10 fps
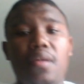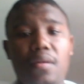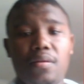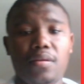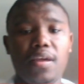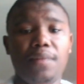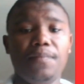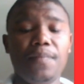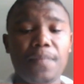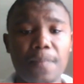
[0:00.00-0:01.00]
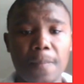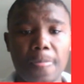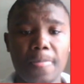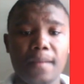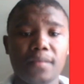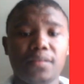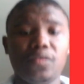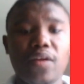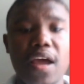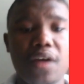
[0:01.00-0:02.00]
Okay. So
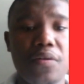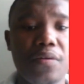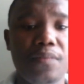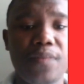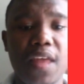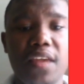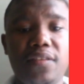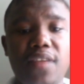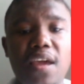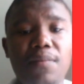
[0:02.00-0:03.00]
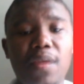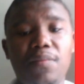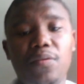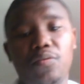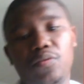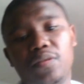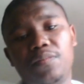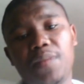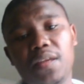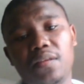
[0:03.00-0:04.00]
now the idea maybe would
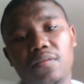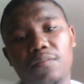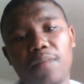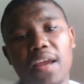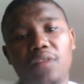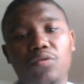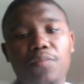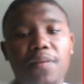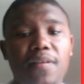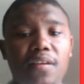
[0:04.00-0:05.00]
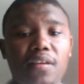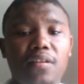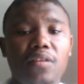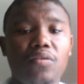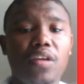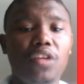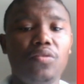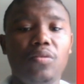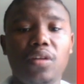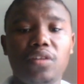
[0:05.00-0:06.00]
be black would be thinking that okay, you're
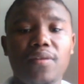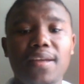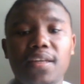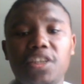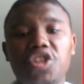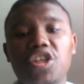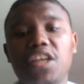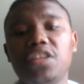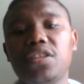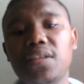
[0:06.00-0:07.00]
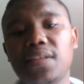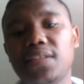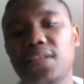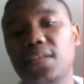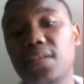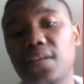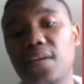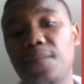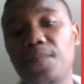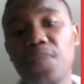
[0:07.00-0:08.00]
gonna try and exchange in the center there.
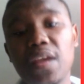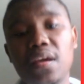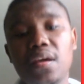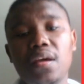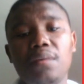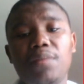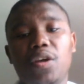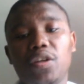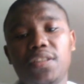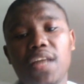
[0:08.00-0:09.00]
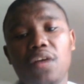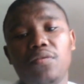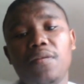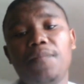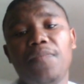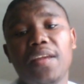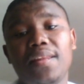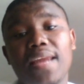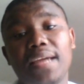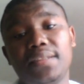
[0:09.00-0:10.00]
Because now that
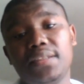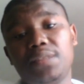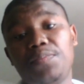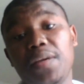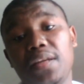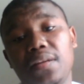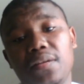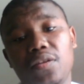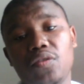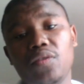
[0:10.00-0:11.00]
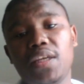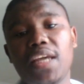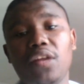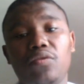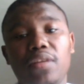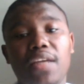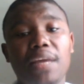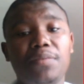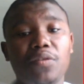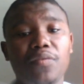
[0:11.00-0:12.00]
knight is pinned, he cannot
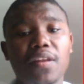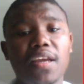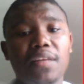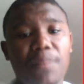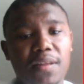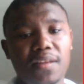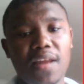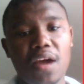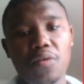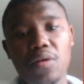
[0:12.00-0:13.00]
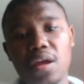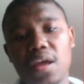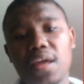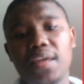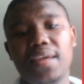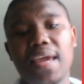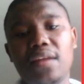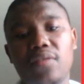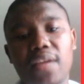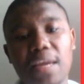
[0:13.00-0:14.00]
recapture with the knight, but he now can
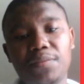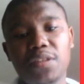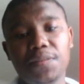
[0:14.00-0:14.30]
recapture